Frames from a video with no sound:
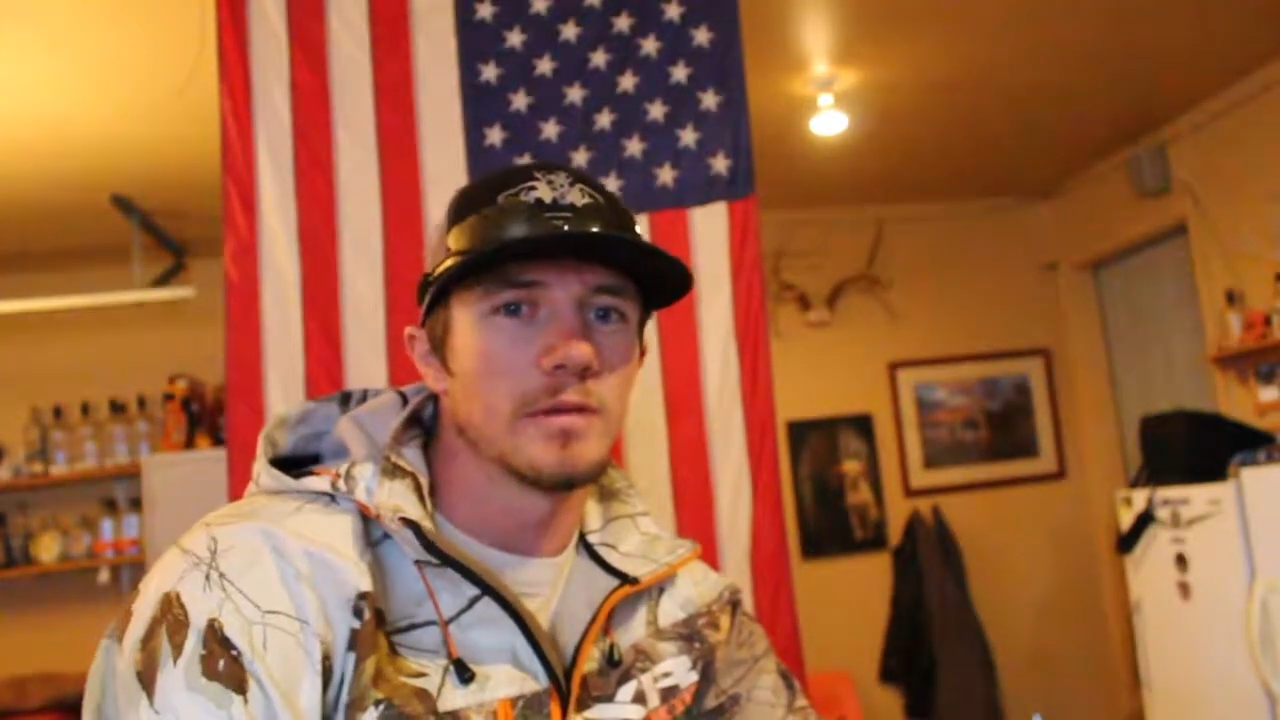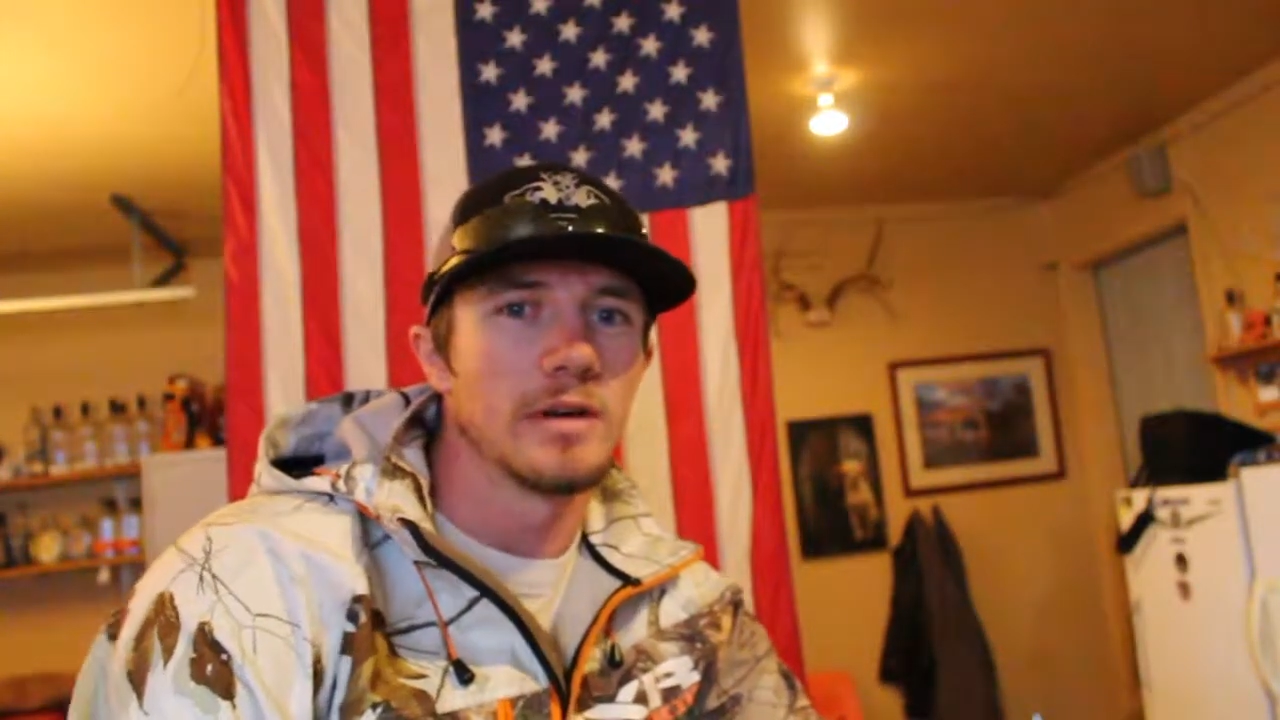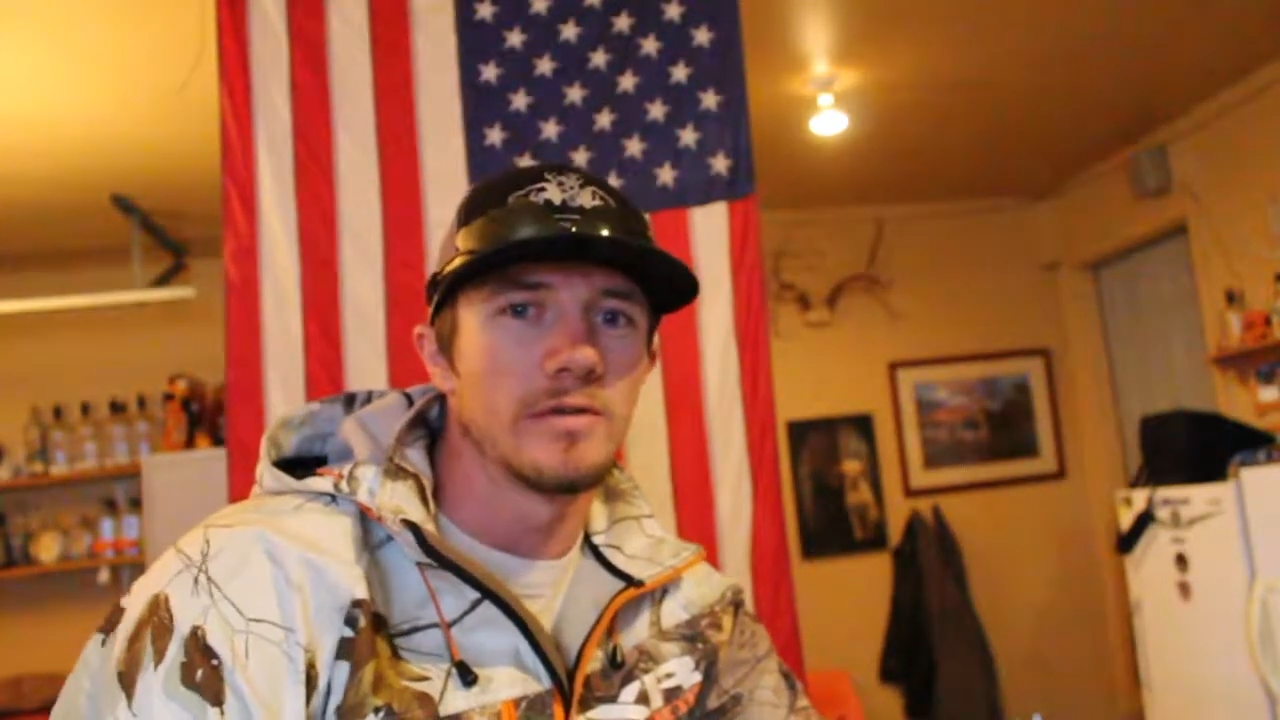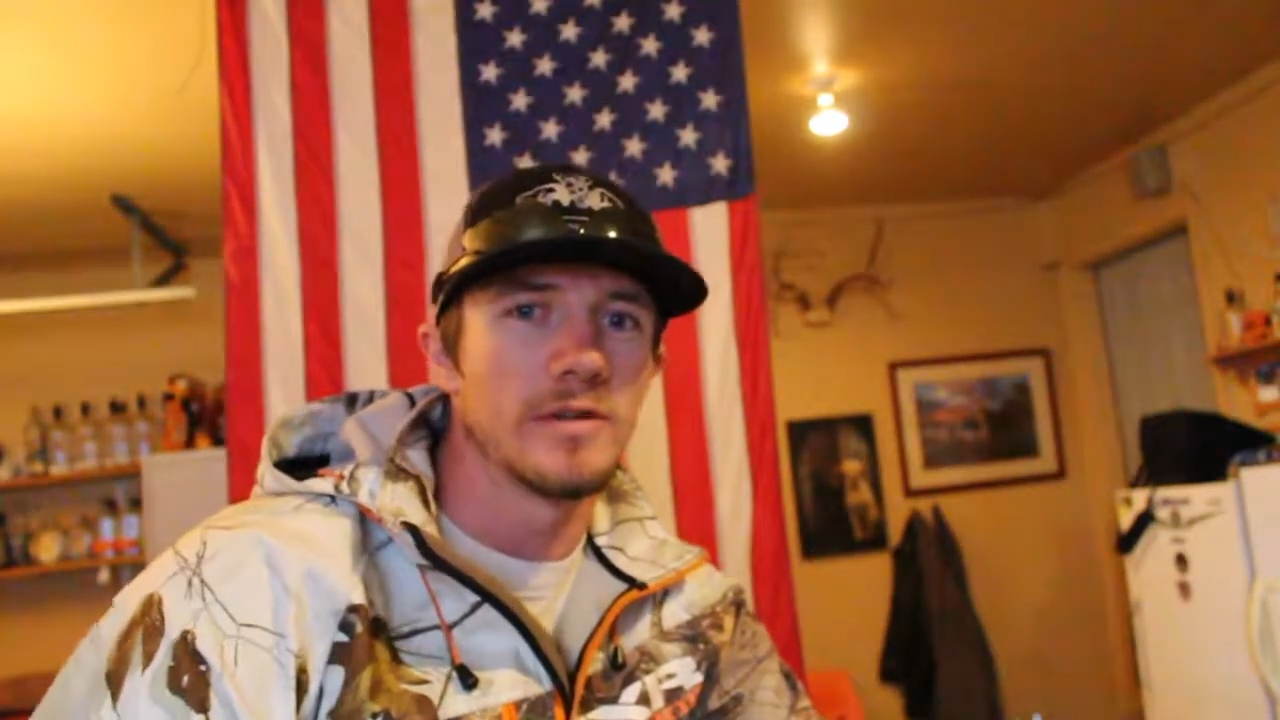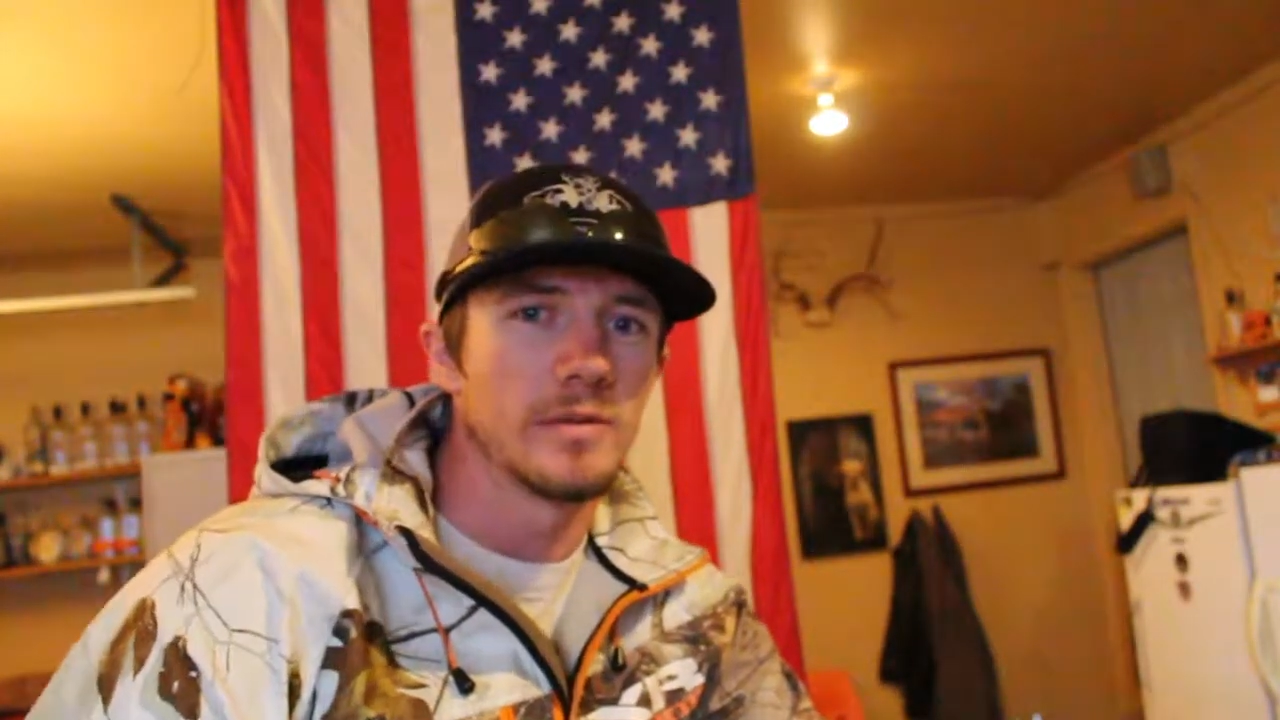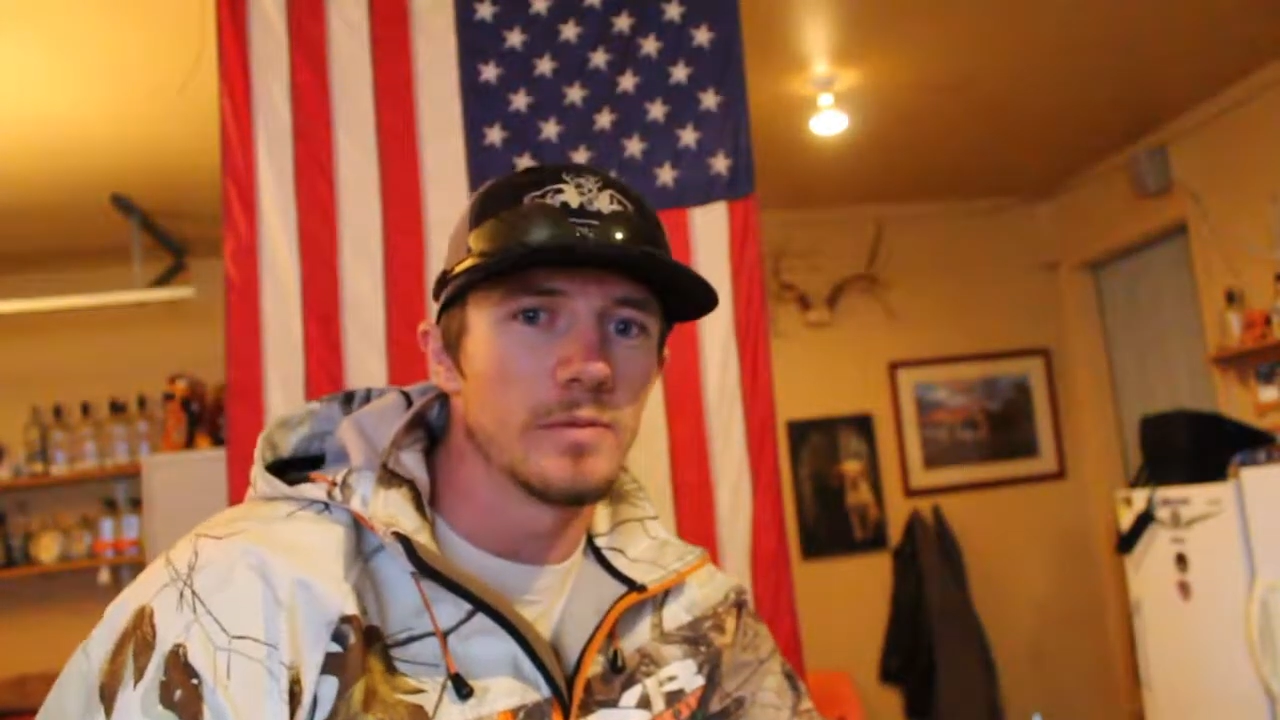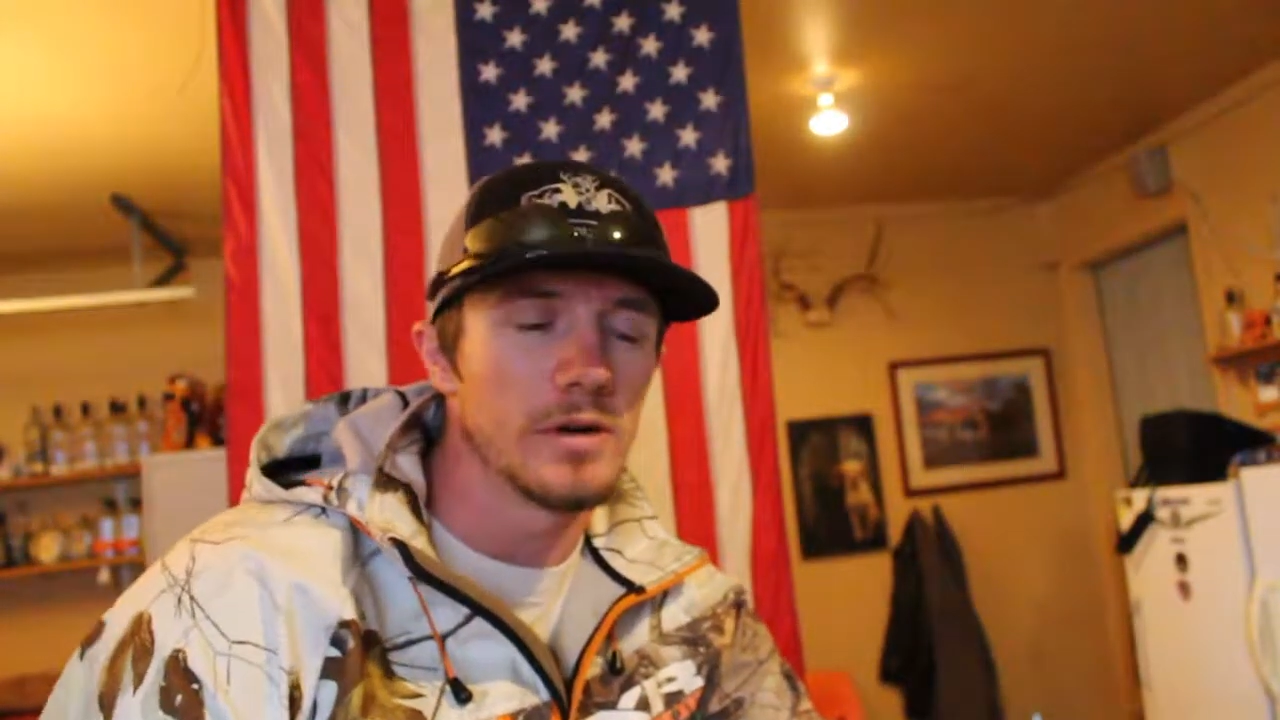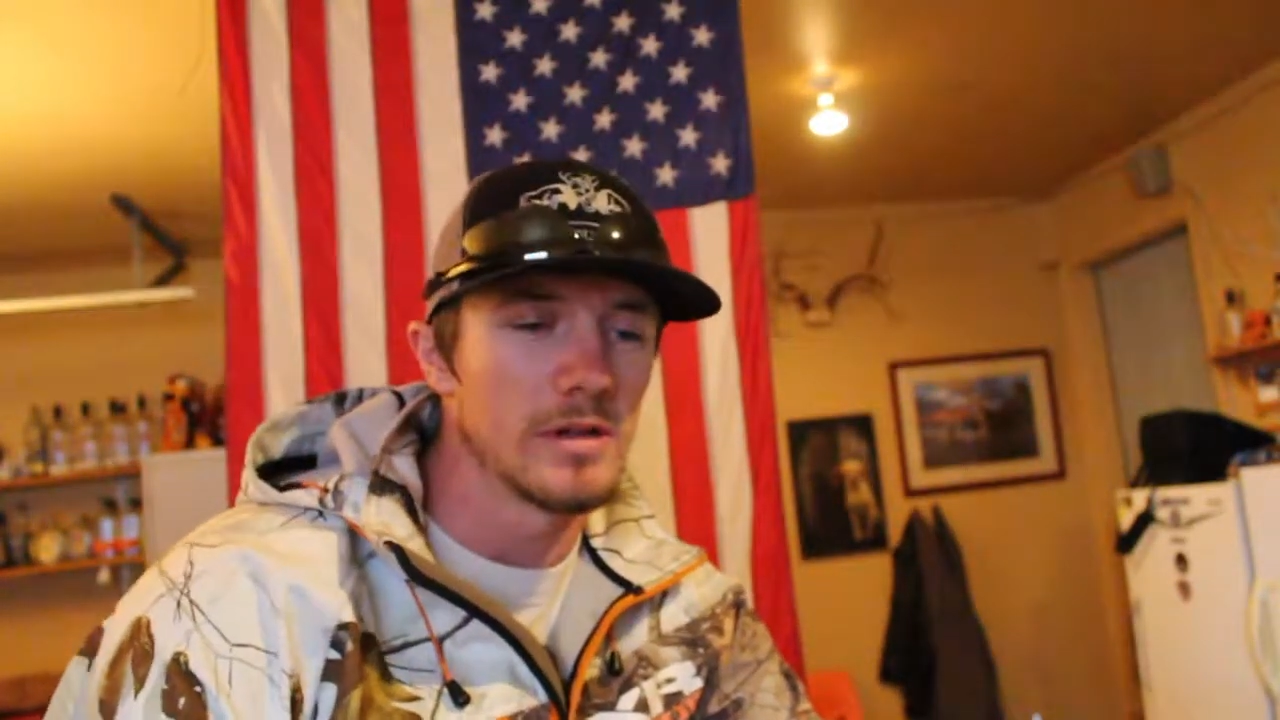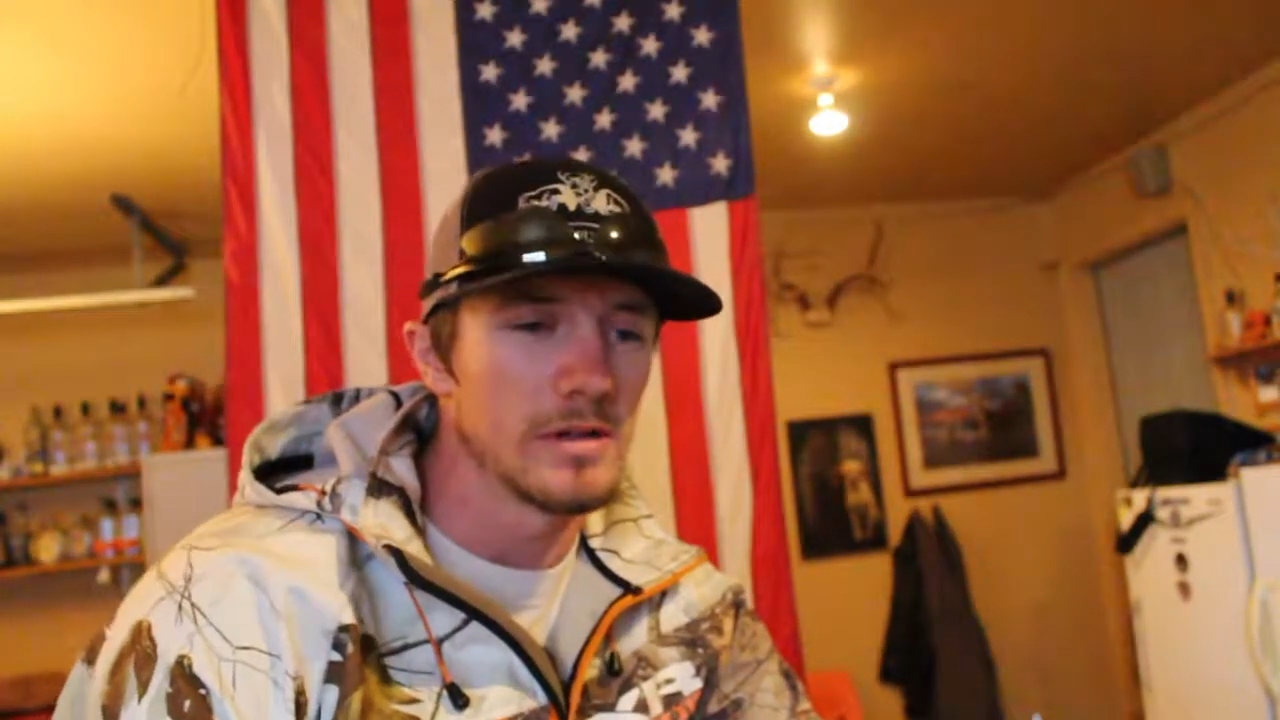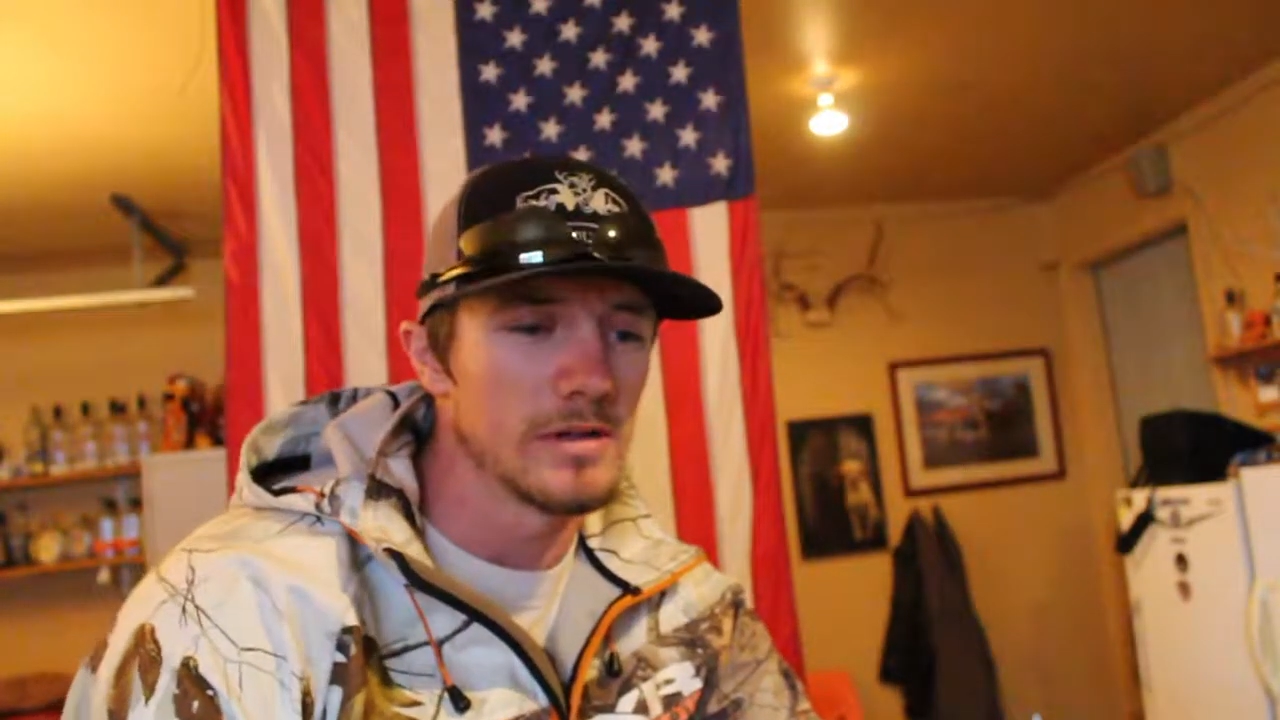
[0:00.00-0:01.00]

love eating walleye.